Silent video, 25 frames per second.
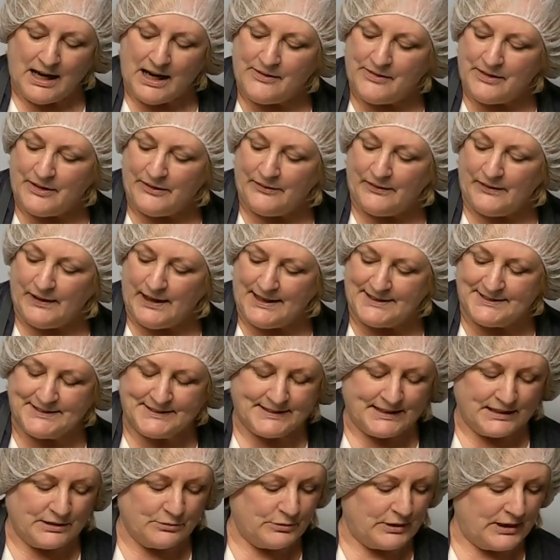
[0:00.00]
And then the
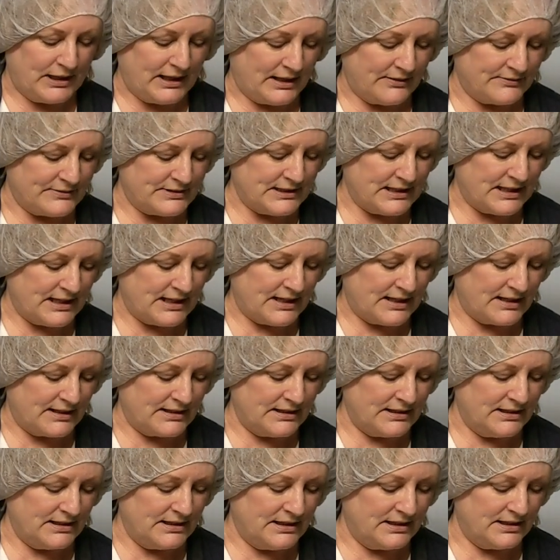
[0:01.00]
last thing we have to
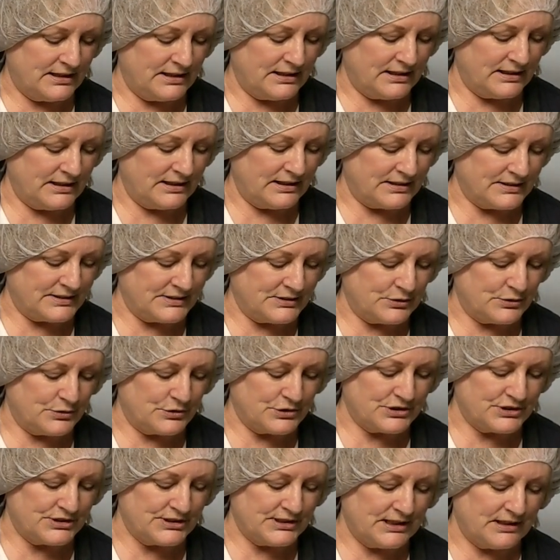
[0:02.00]
add is
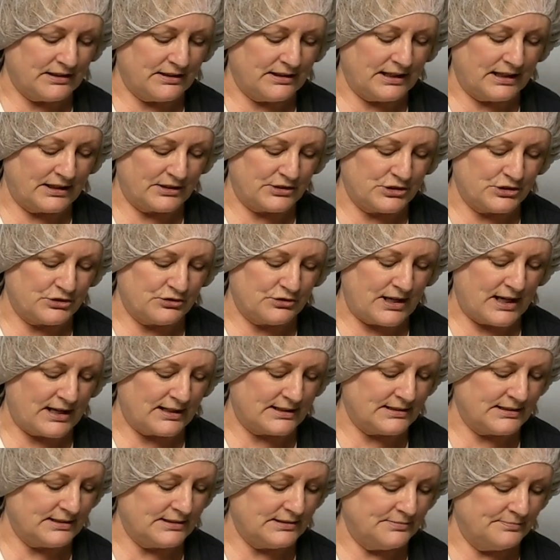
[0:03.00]
horsetail
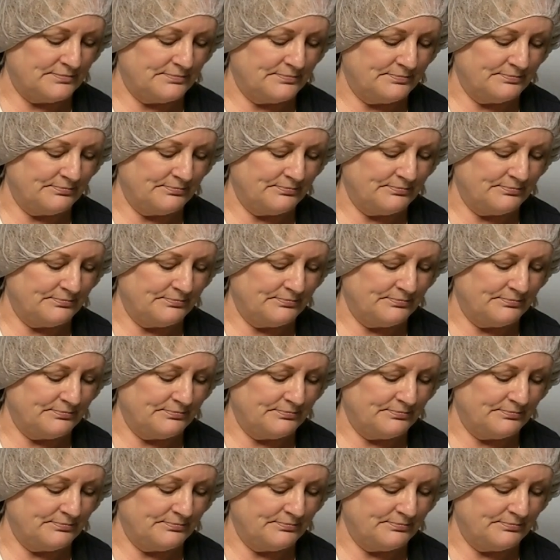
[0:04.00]
extract.